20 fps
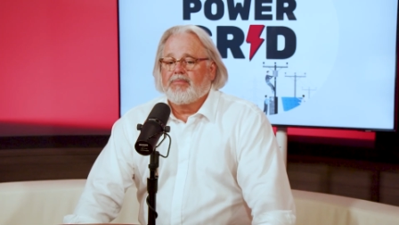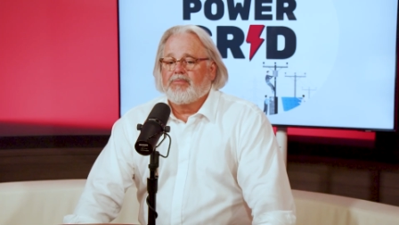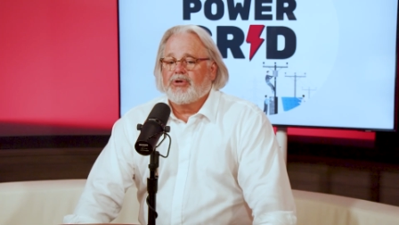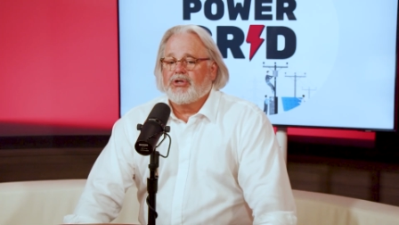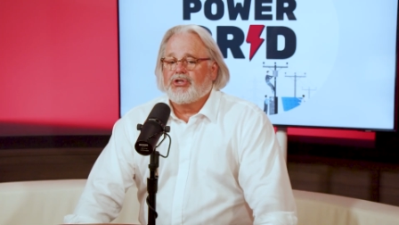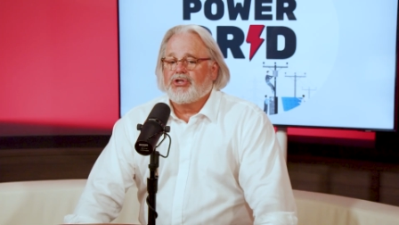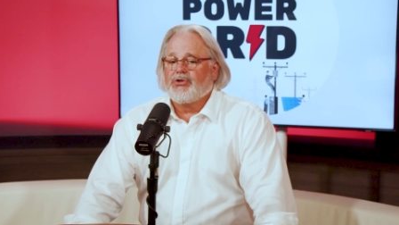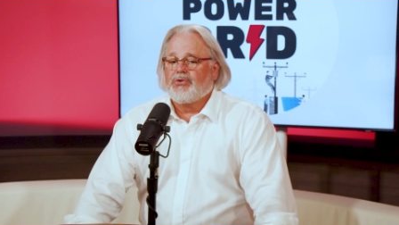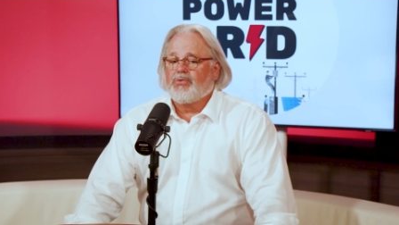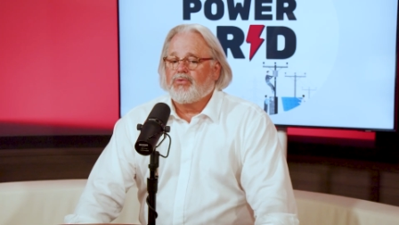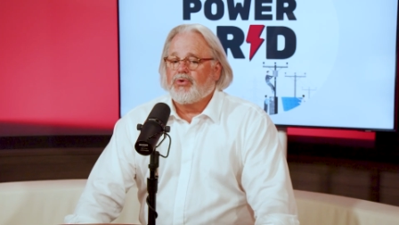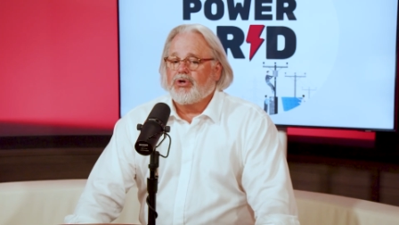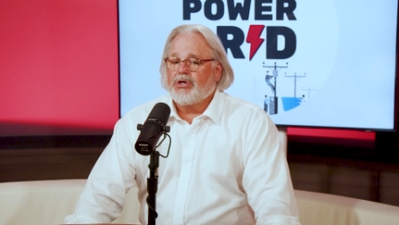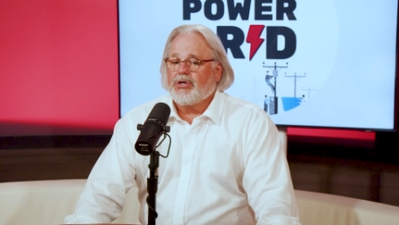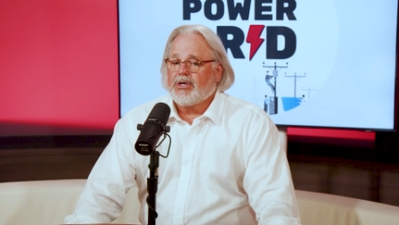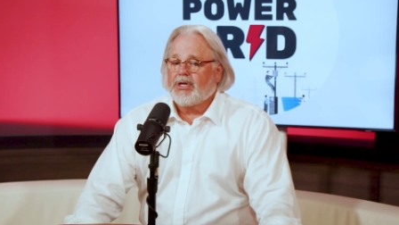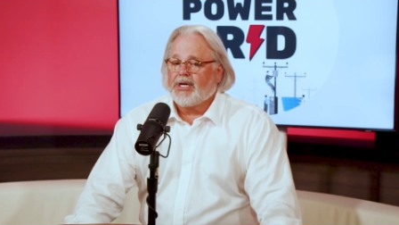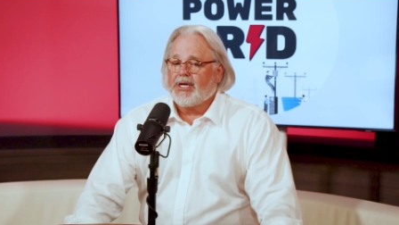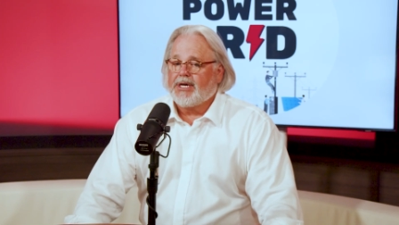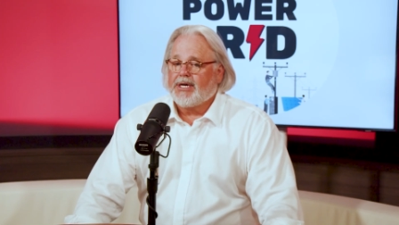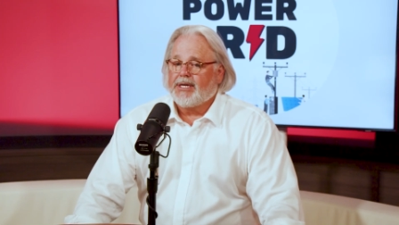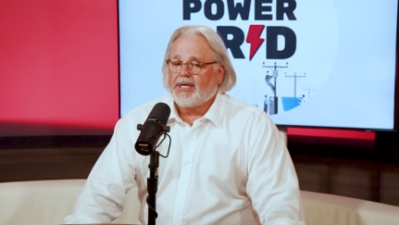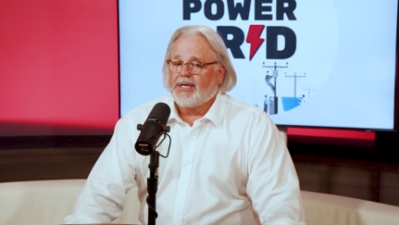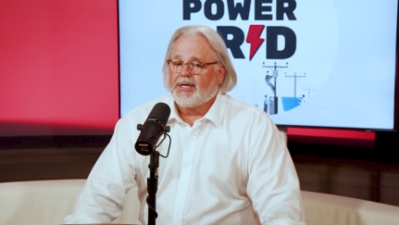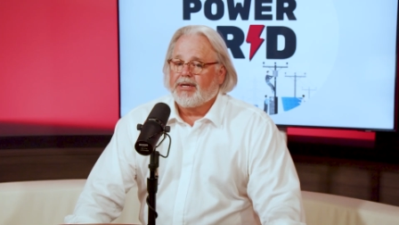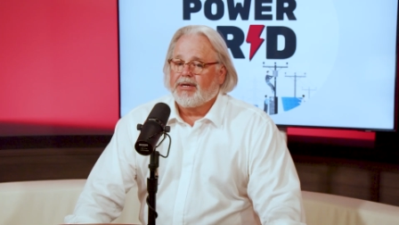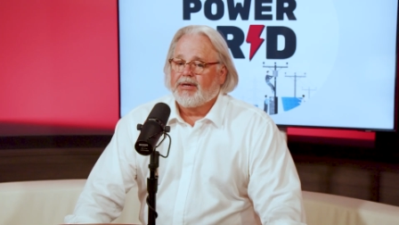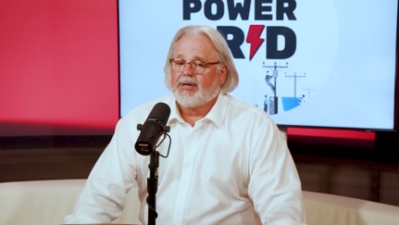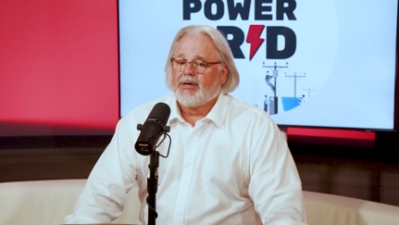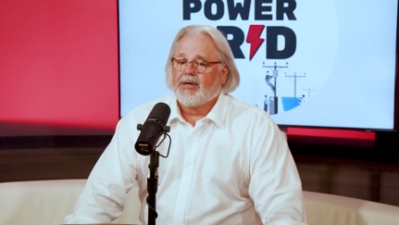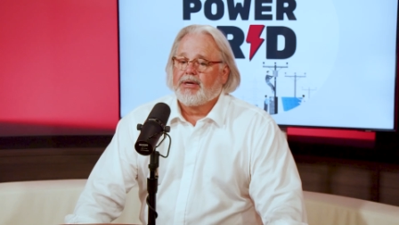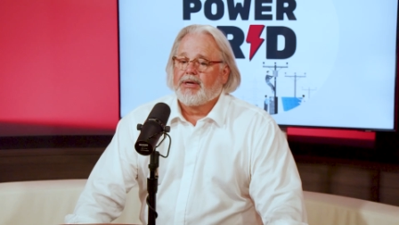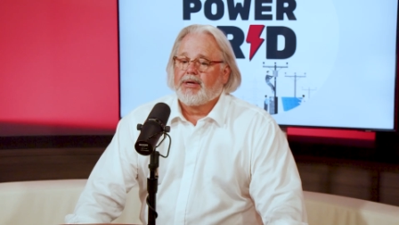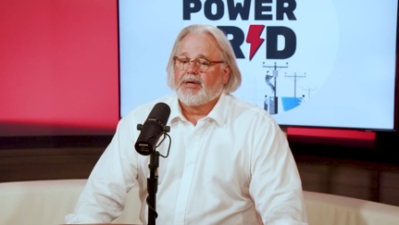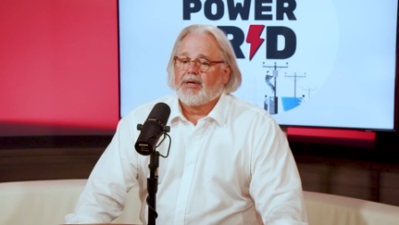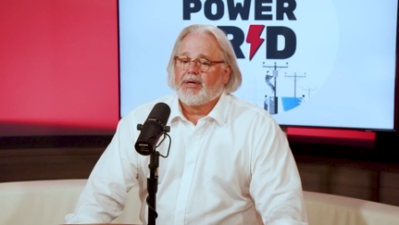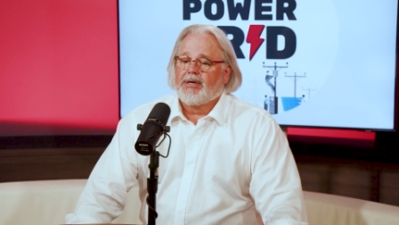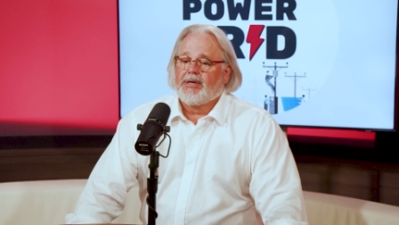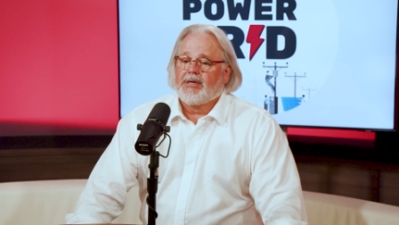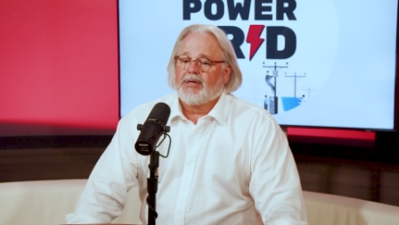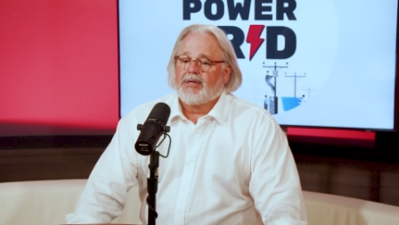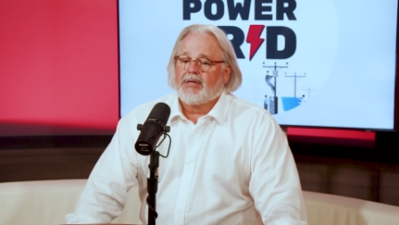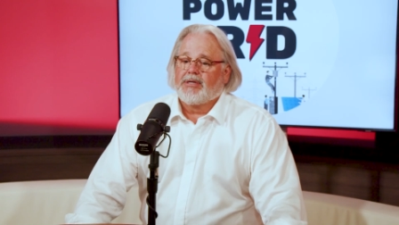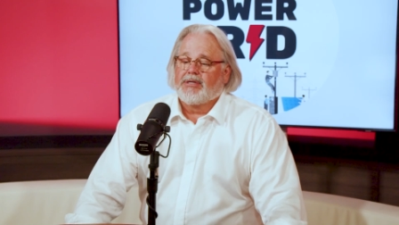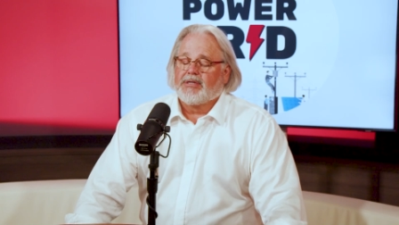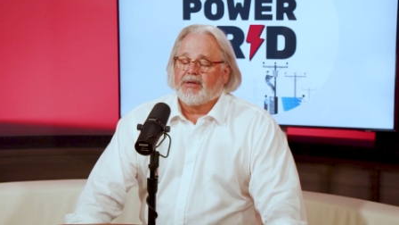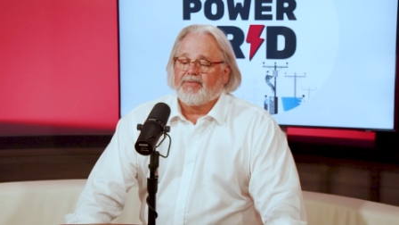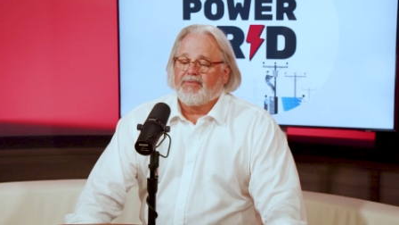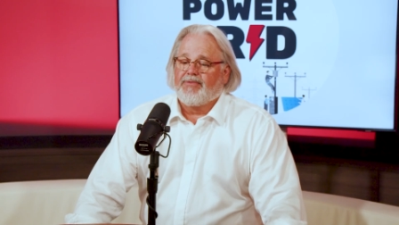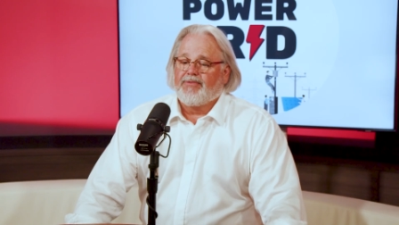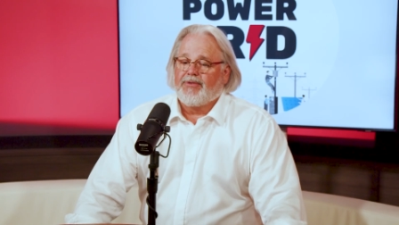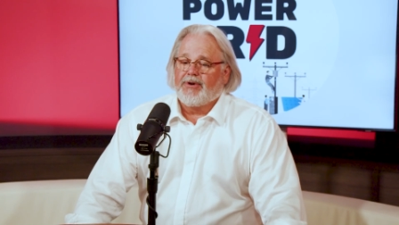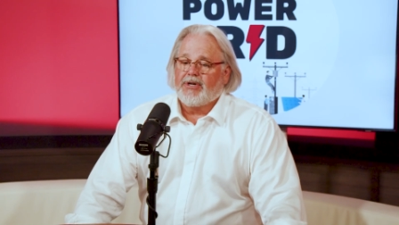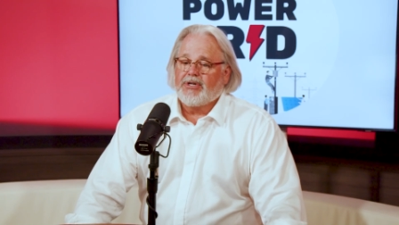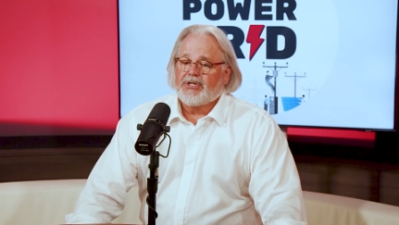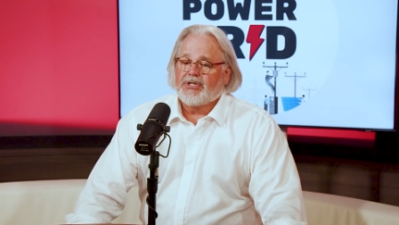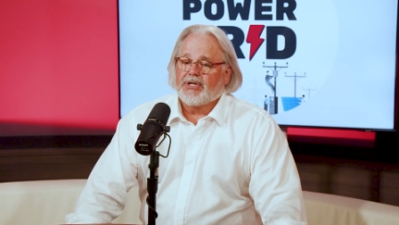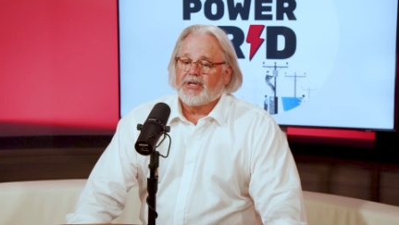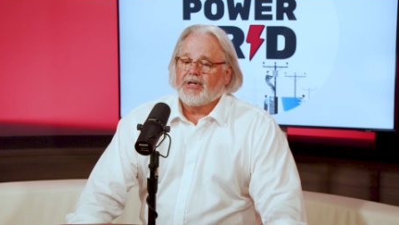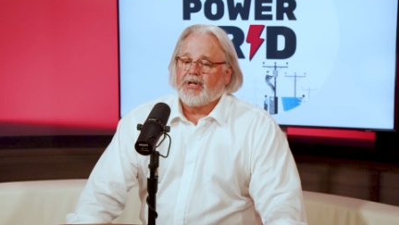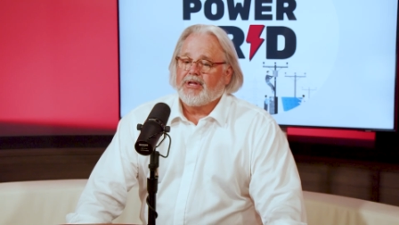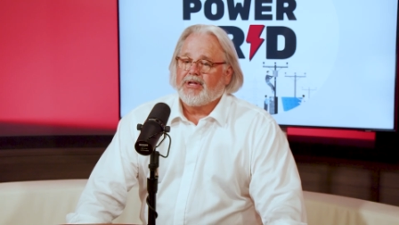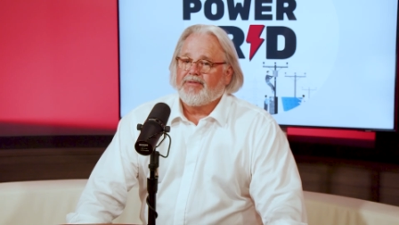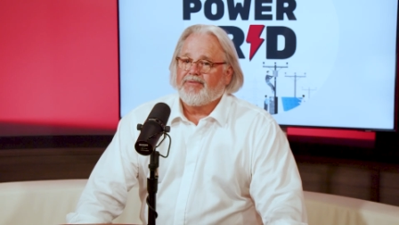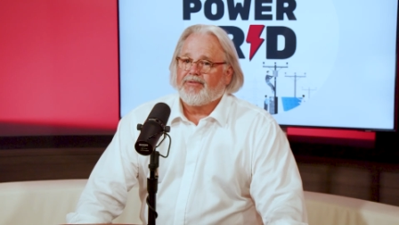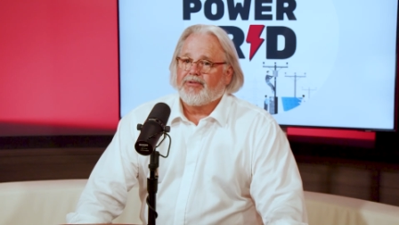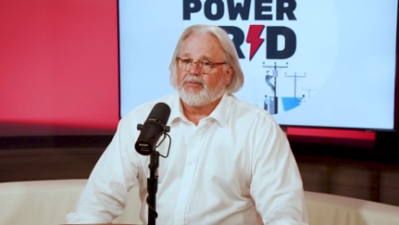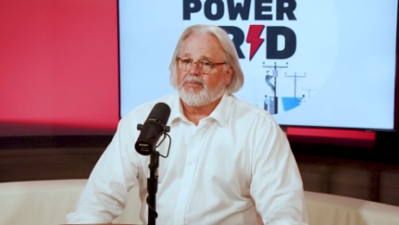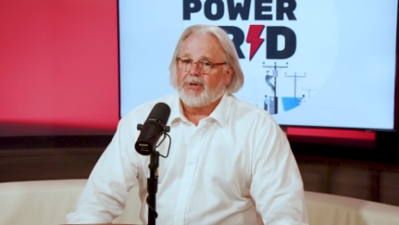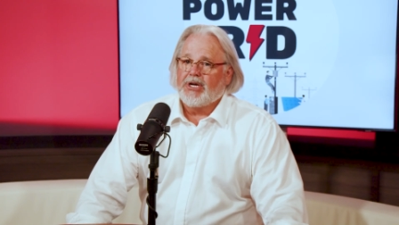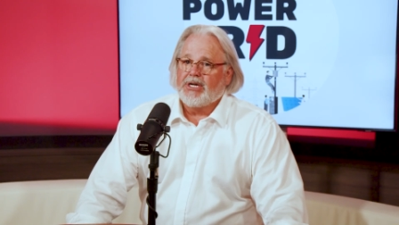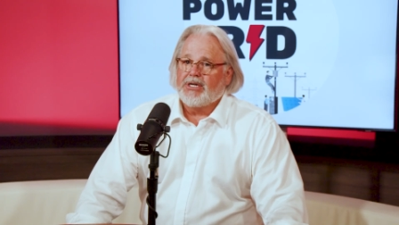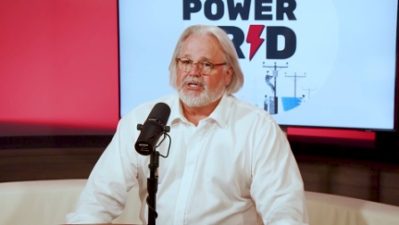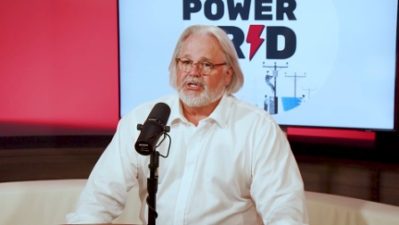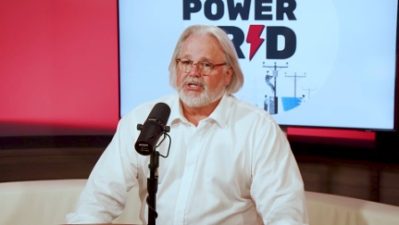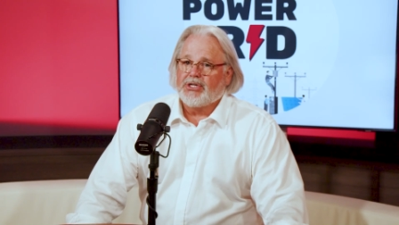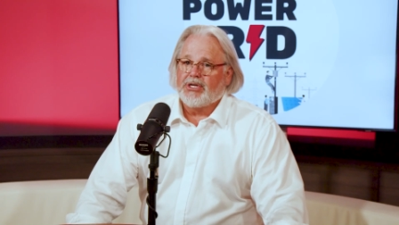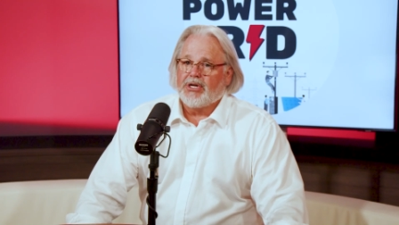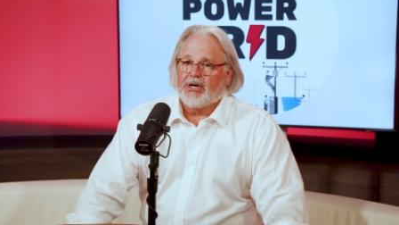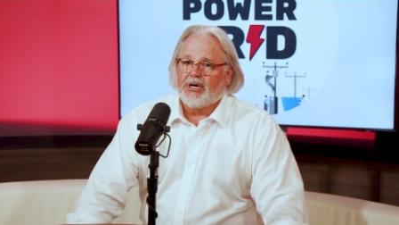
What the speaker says: but you will get some functional information